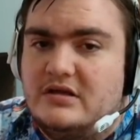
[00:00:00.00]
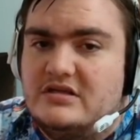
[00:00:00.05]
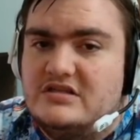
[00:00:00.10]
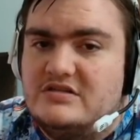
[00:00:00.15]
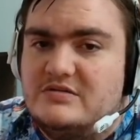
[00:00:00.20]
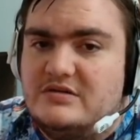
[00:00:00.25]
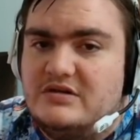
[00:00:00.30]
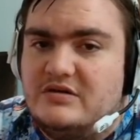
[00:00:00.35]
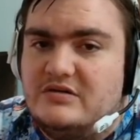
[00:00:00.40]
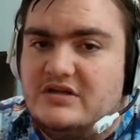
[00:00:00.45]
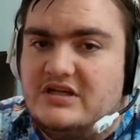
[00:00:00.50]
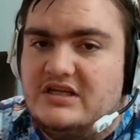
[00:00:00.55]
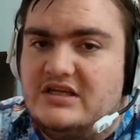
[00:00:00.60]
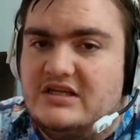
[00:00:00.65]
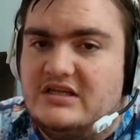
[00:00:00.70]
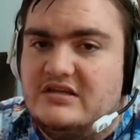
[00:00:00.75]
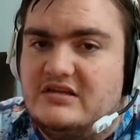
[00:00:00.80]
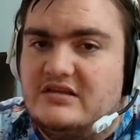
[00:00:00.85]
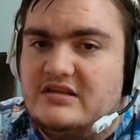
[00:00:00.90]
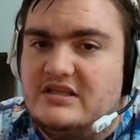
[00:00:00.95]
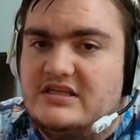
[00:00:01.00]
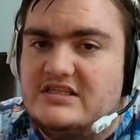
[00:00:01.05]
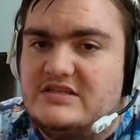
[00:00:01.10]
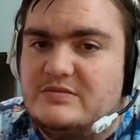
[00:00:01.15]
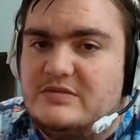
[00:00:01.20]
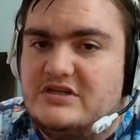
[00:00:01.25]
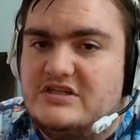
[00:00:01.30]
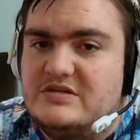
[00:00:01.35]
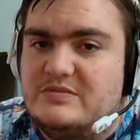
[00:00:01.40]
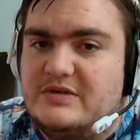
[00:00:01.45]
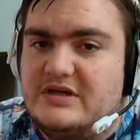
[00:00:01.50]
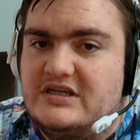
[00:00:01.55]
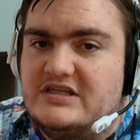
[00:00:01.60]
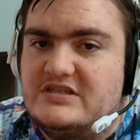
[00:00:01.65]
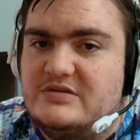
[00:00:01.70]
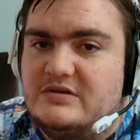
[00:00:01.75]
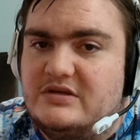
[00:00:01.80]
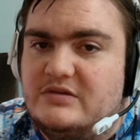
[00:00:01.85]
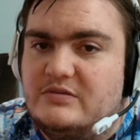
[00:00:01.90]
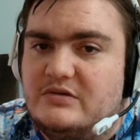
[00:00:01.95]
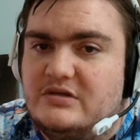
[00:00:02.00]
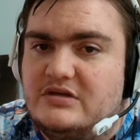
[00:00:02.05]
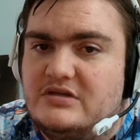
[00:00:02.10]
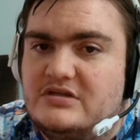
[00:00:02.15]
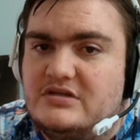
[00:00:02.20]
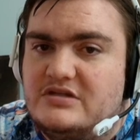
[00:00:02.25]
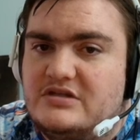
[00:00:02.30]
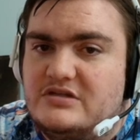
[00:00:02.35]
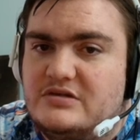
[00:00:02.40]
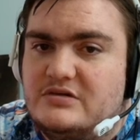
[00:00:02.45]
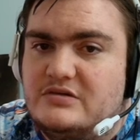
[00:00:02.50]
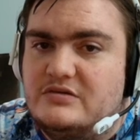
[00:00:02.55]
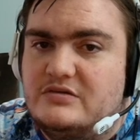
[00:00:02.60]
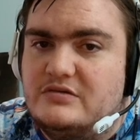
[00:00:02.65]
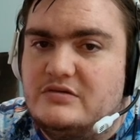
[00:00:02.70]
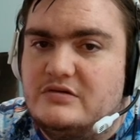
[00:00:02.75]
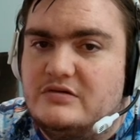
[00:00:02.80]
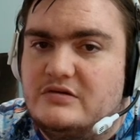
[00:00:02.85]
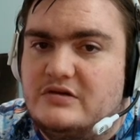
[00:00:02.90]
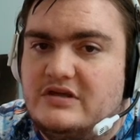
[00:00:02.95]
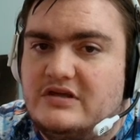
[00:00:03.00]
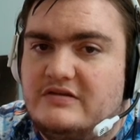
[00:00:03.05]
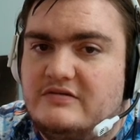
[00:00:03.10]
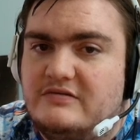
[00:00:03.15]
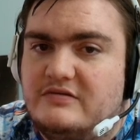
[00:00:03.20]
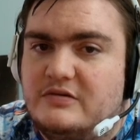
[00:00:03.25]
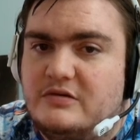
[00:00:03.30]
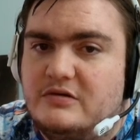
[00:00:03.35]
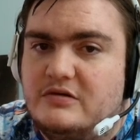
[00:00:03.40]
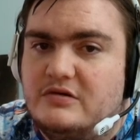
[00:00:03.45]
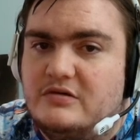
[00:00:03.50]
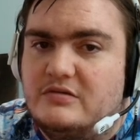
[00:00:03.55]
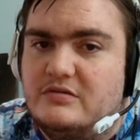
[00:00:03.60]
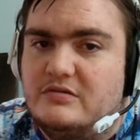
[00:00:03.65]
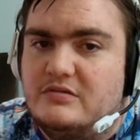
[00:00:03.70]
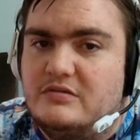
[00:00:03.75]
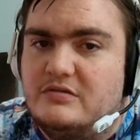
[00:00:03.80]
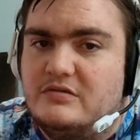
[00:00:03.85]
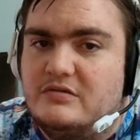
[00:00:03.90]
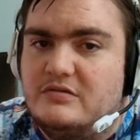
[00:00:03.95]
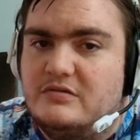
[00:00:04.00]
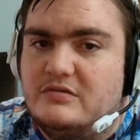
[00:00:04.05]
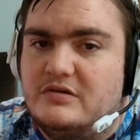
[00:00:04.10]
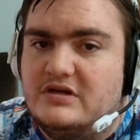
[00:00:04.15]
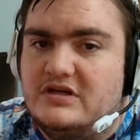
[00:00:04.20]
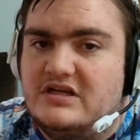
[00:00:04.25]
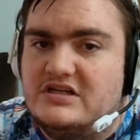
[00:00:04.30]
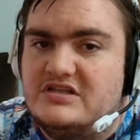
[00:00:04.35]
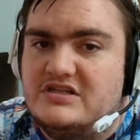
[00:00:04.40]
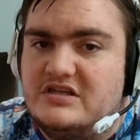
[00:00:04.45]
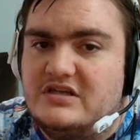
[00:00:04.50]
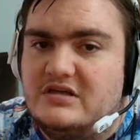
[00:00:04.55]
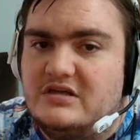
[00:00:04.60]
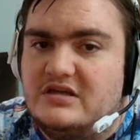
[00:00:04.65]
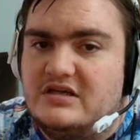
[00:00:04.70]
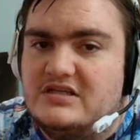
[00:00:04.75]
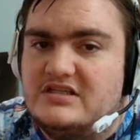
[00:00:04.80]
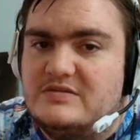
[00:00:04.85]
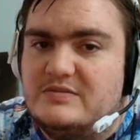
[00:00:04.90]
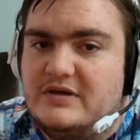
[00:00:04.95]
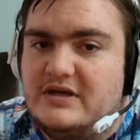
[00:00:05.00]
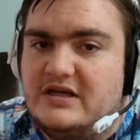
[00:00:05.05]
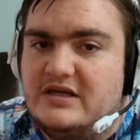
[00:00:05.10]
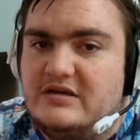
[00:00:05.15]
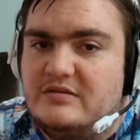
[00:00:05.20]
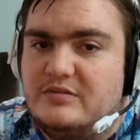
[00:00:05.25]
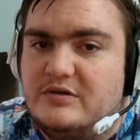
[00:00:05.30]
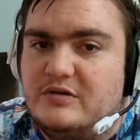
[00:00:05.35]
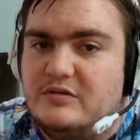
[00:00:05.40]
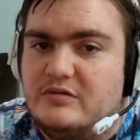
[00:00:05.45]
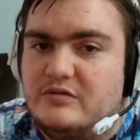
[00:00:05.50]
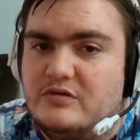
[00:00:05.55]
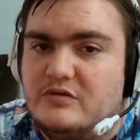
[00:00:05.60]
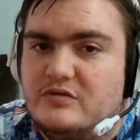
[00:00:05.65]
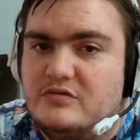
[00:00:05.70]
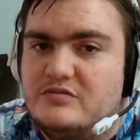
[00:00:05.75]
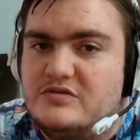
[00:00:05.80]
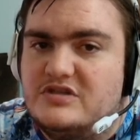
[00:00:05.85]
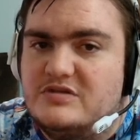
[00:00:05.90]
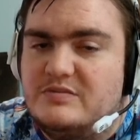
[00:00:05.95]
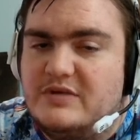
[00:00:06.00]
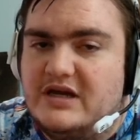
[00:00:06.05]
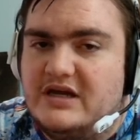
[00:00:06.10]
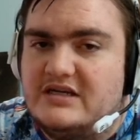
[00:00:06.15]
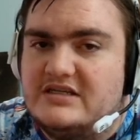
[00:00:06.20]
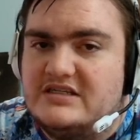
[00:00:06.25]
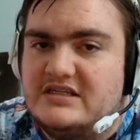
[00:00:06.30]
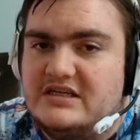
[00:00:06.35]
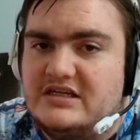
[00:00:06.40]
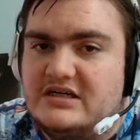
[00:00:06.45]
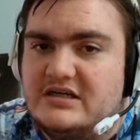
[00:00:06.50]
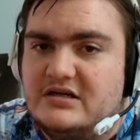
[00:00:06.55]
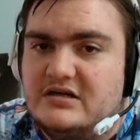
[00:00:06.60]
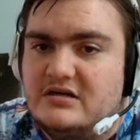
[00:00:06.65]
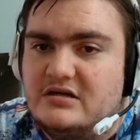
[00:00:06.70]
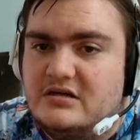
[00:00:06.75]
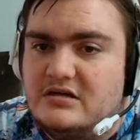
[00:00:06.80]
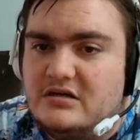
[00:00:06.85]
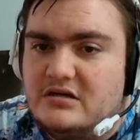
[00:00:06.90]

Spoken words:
So we don't need this much space. We need 1, 2, 3, 4. We can actually expand both rooms back to here.